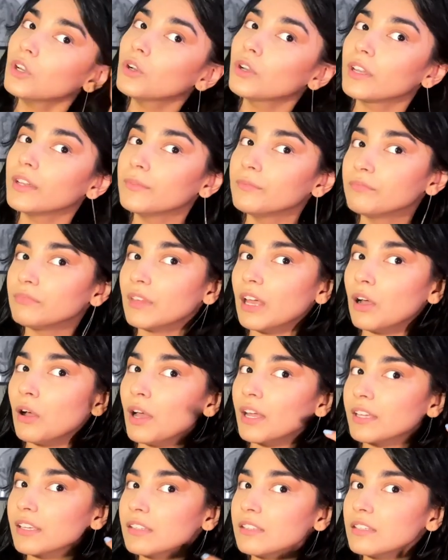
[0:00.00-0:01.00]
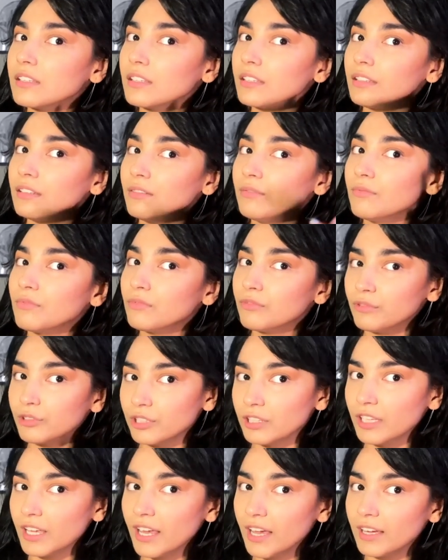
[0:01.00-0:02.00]
Okay, now I can see
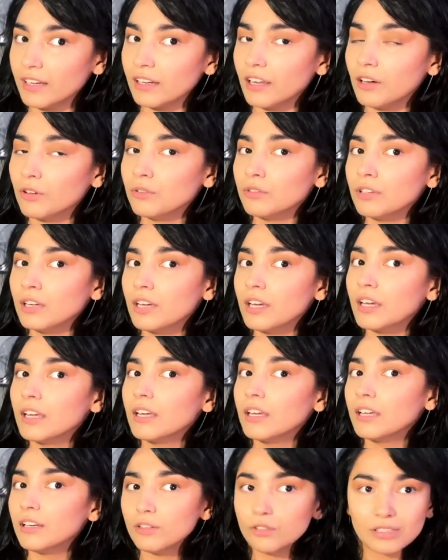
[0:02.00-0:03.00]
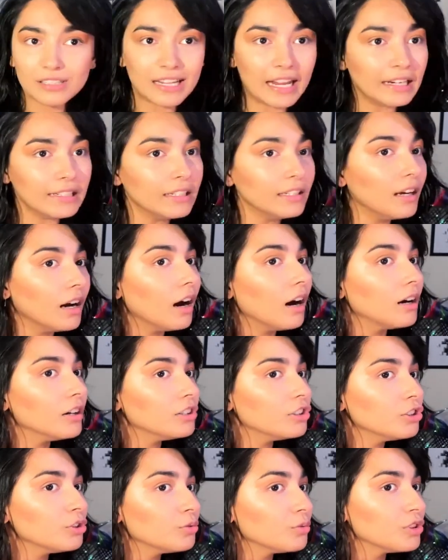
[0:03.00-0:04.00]
with the hair down, it looks slightly
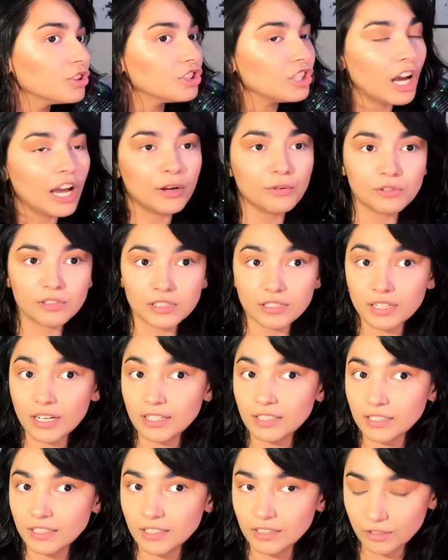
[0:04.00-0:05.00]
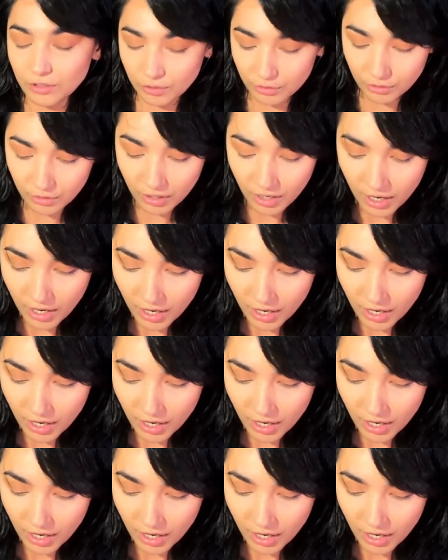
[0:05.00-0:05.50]
harsh, which I was intending it to.